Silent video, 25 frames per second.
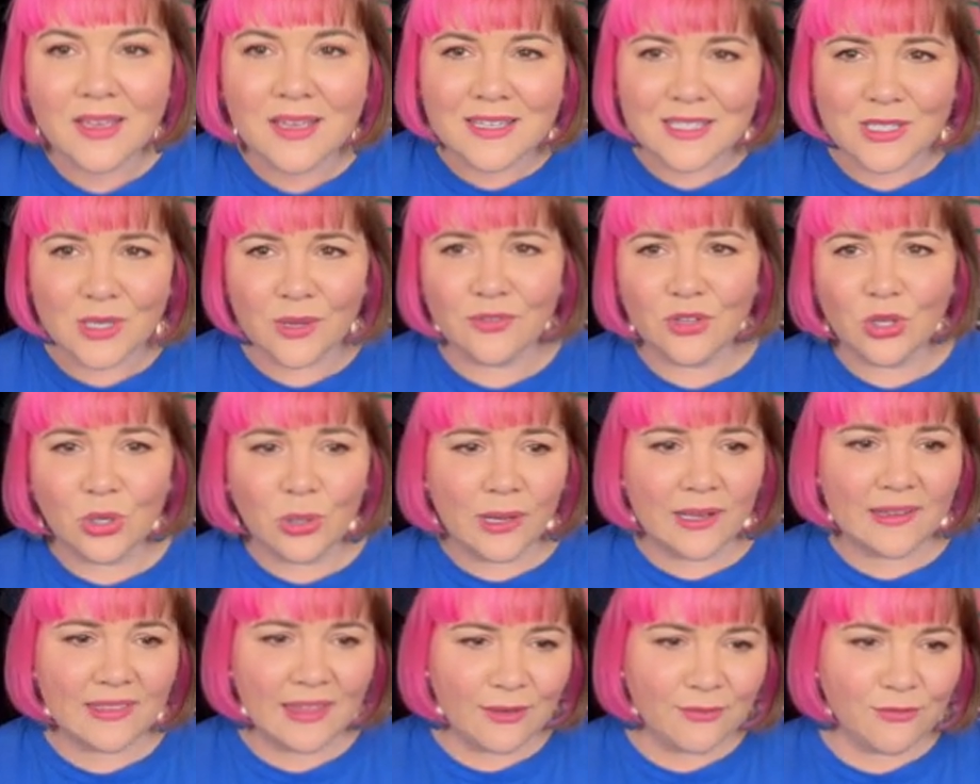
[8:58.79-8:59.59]
So if you
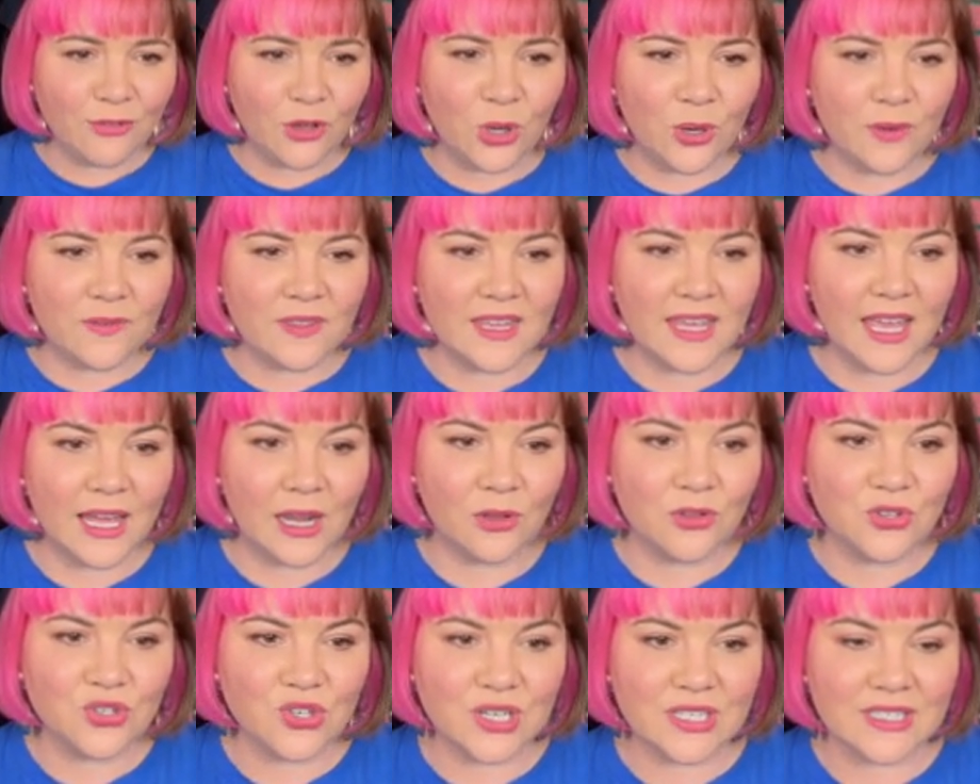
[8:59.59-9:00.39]
look at that photo of the
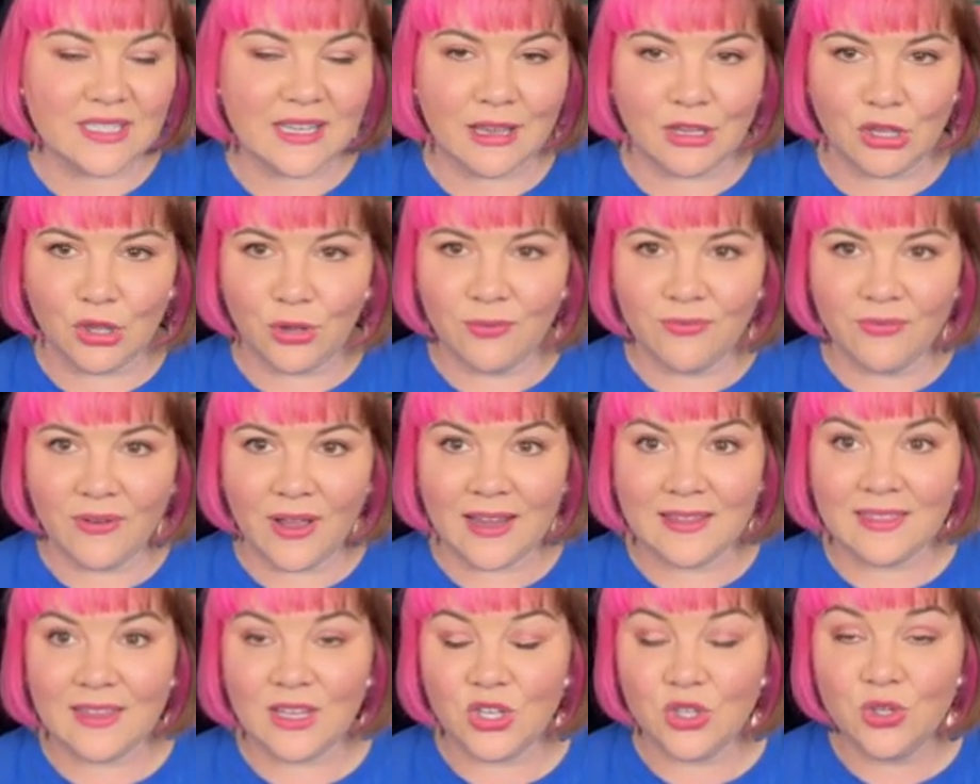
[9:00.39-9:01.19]
yellow dress and you
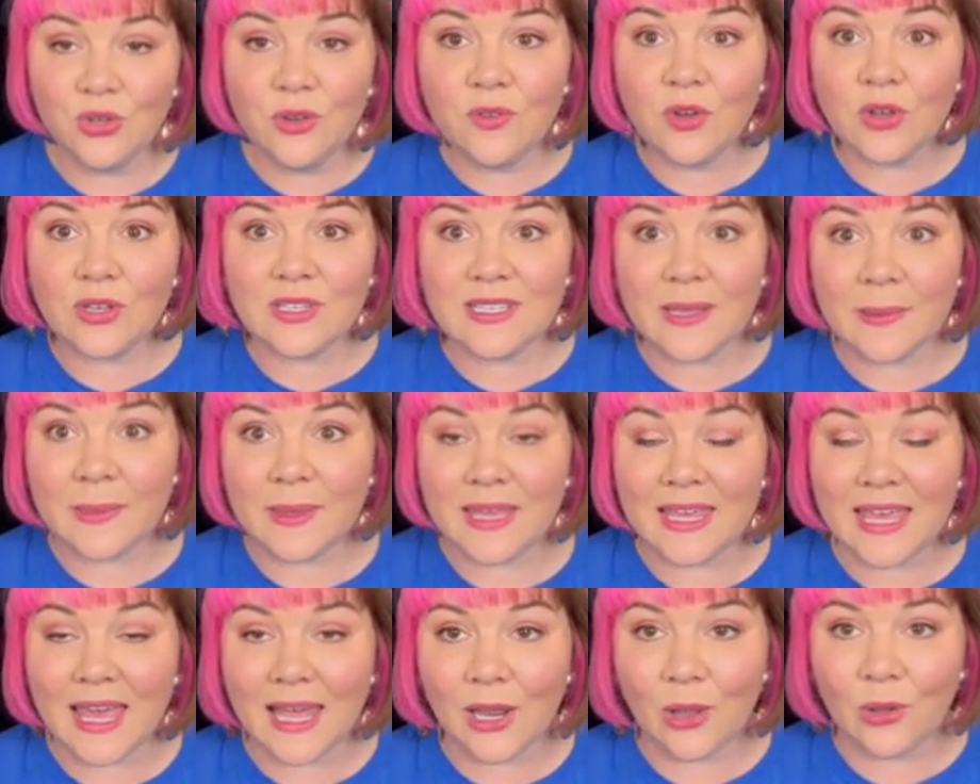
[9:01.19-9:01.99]
find that you've got
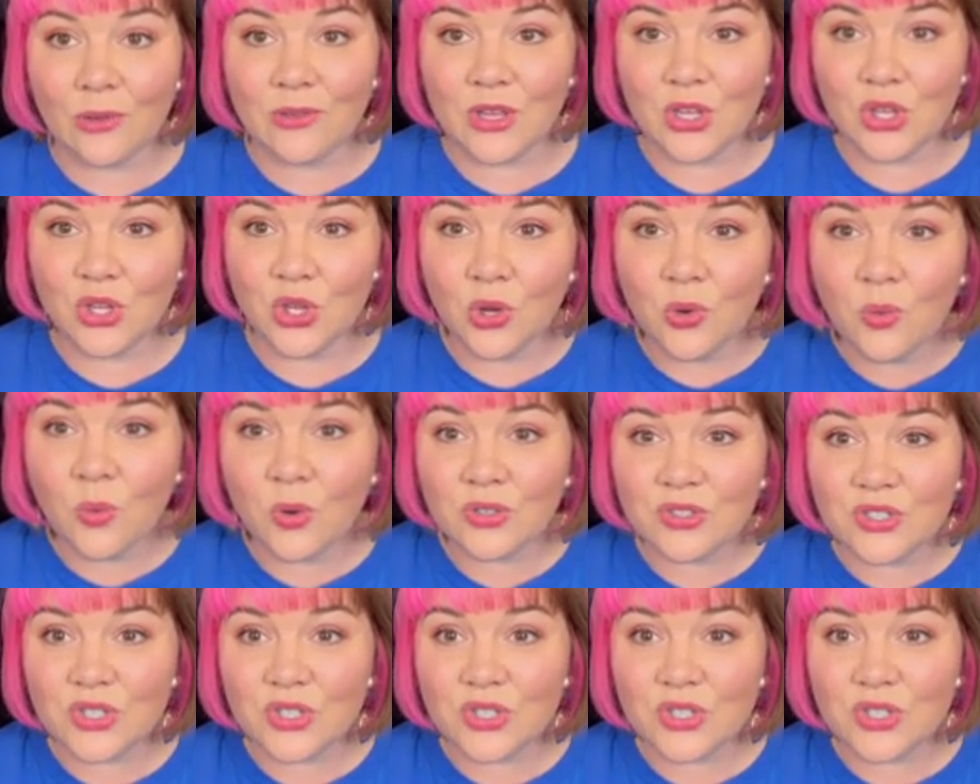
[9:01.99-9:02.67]
something yellow that you want